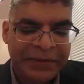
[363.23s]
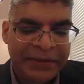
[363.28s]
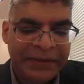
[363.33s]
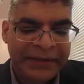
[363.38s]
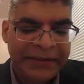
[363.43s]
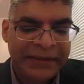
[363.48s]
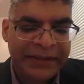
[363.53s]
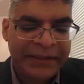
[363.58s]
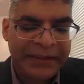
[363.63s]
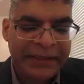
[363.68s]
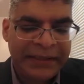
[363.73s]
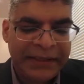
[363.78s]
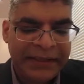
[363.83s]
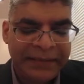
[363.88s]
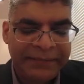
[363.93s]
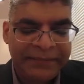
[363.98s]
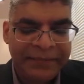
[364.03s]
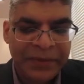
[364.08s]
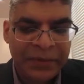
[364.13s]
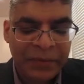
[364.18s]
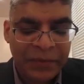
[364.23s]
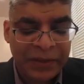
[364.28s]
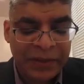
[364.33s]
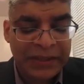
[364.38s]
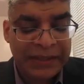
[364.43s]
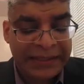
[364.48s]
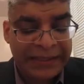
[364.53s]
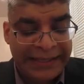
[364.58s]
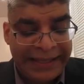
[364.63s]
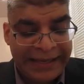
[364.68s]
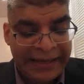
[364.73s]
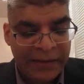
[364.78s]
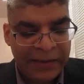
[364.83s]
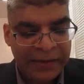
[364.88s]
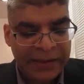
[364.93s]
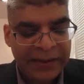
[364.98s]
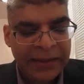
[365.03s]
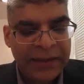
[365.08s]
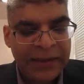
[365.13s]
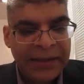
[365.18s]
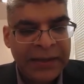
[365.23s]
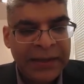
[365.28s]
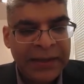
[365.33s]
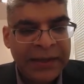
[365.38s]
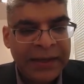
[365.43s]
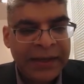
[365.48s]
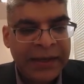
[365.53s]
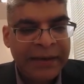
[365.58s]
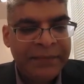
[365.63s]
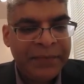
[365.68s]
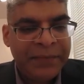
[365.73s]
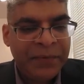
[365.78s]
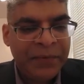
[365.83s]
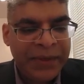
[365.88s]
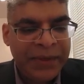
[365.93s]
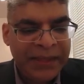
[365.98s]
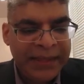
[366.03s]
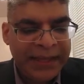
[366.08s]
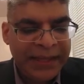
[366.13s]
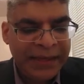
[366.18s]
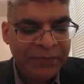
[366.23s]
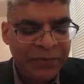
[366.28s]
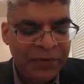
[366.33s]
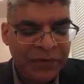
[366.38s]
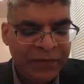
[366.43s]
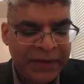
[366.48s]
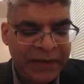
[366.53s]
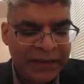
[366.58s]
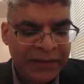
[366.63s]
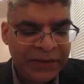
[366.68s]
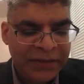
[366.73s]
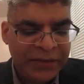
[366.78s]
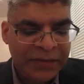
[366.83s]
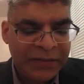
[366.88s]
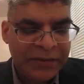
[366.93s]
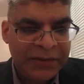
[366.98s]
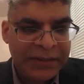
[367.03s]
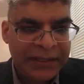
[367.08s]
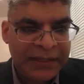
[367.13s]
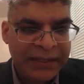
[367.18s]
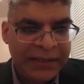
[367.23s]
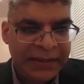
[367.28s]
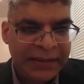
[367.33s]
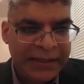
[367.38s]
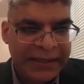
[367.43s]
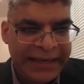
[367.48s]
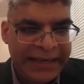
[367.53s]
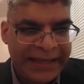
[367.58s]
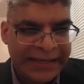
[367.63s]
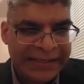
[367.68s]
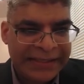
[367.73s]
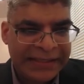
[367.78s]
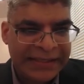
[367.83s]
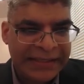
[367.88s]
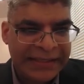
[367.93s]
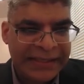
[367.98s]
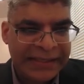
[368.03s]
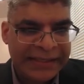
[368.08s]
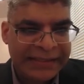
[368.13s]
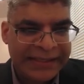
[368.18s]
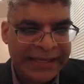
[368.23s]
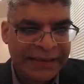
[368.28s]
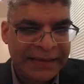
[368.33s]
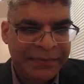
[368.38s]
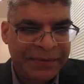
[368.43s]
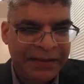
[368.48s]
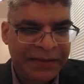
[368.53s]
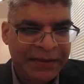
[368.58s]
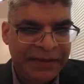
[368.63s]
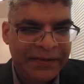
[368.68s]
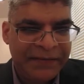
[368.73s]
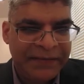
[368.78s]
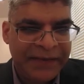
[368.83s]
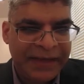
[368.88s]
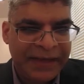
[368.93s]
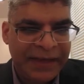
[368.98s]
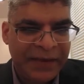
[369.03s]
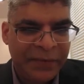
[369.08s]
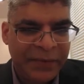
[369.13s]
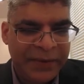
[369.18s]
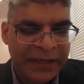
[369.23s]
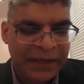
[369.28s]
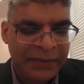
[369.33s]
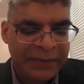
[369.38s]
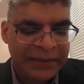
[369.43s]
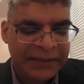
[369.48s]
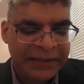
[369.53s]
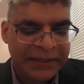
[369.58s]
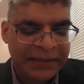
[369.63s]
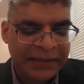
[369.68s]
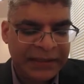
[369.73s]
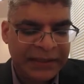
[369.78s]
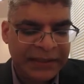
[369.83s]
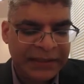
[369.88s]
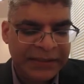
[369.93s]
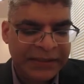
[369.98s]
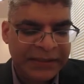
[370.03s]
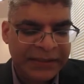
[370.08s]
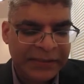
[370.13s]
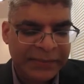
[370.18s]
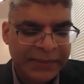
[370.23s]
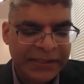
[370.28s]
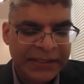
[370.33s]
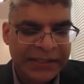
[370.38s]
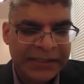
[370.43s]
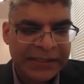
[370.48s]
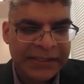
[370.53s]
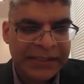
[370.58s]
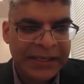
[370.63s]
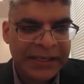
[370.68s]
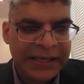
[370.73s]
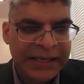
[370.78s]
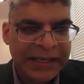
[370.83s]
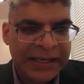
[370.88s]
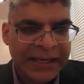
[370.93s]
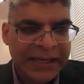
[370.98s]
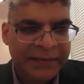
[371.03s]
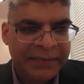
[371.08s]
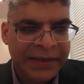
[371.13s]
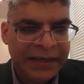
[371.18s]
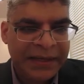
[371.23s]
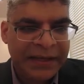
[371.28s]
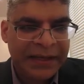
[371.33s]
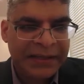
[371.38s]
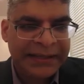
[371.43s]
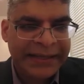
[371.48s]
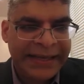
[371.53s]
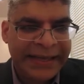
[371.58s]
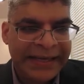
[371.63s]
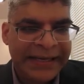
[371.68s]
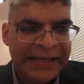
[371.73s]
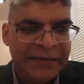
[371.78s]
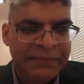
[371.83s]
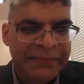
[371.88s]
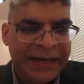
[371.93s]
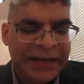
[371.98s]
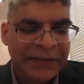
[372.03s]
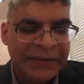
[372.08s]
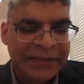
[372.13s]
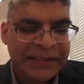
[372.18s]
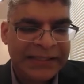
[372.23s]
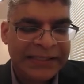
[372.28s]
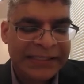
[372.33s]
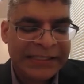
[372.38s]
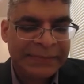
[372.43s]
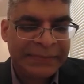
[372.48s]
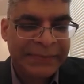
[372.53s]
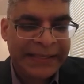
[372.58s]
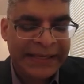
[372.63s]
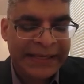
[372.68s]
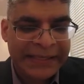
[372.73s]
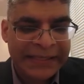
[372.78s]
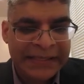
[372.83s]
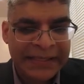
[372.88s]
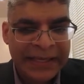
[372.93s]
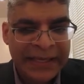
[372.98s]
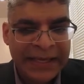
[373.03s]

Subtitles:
or the cloud. We then move on to the next example of a wearable technologies, which is they're called head-mounted displays,